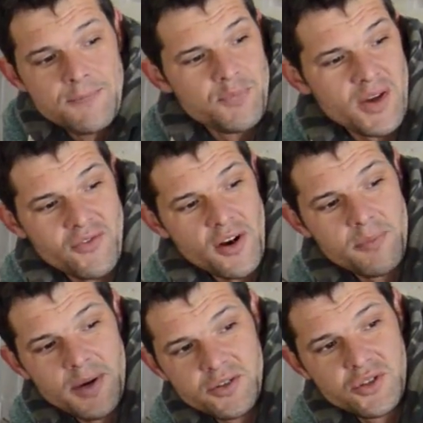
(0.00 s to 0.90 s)
I've got
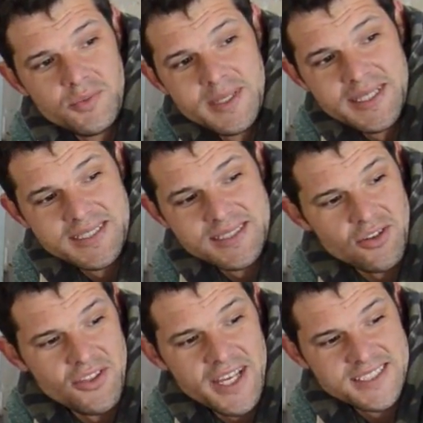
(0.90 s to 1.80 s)
about 2 meters
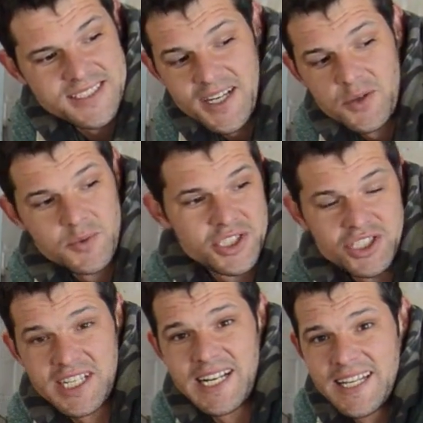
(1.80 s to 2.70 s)
on that side which
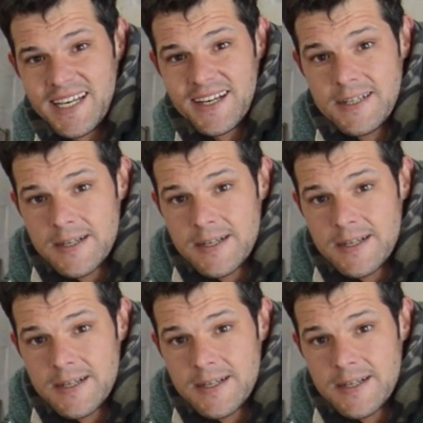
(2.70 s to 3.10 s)
is clear,